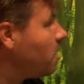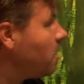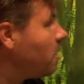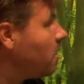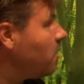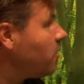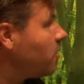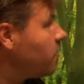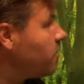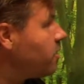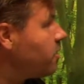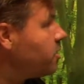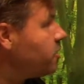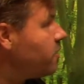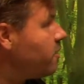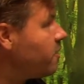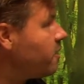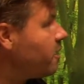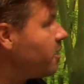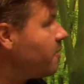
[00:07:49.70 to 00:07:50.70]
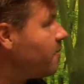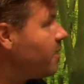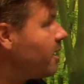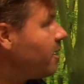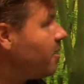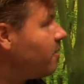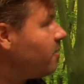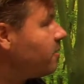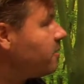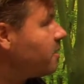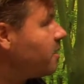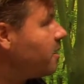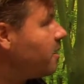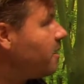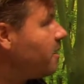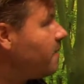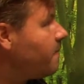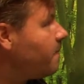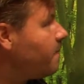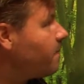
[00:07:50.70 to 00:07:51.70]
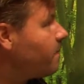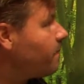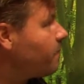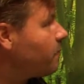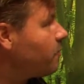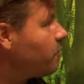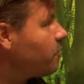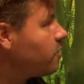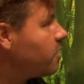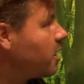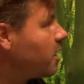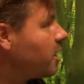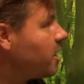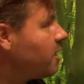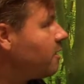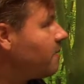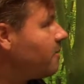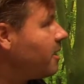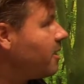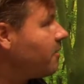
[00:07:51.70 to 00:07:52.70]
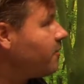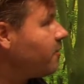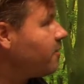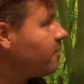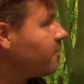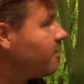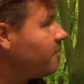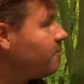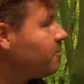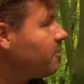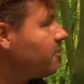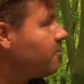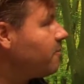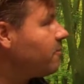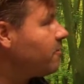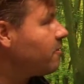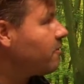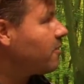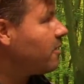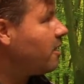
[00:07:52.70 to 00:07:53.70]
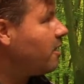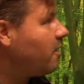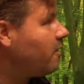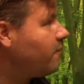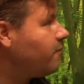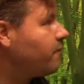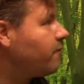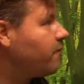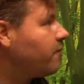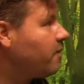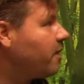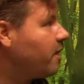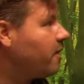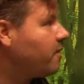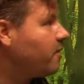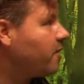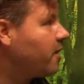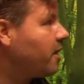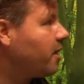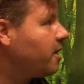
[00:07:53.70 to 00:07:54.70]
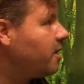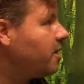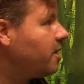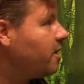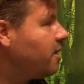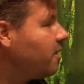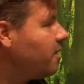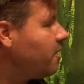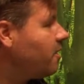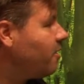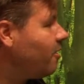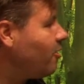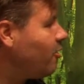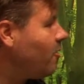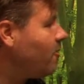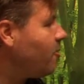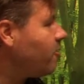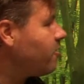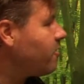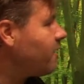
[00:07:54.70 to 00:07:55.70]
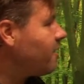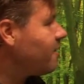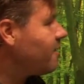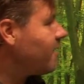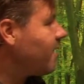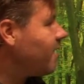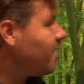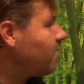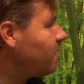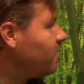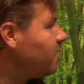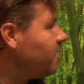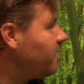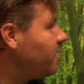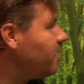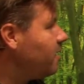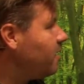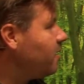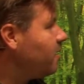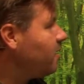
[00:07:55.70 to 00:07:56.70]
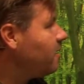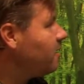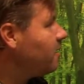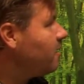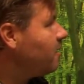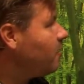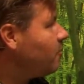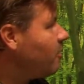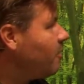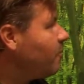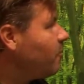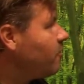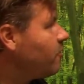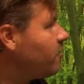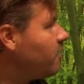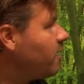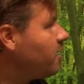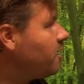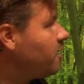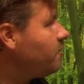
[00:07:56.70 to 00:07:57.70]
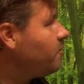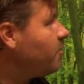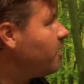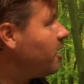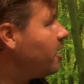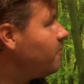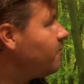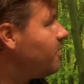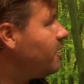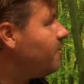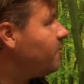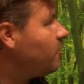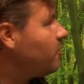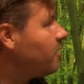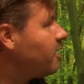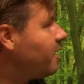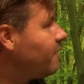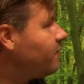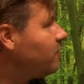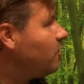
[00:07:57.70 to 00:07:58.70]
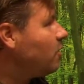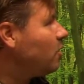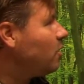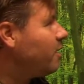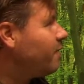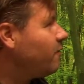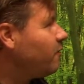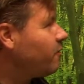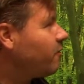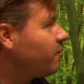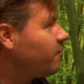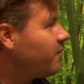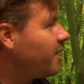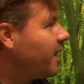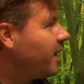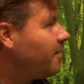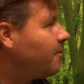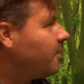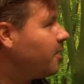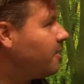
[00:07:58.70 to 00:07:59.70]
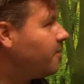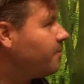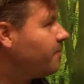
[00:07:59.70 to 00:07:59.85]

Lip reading: So what's interesting about, we're talking about the symptoms of anxiety. They're almost exactly represented by people that have low levels of GABA.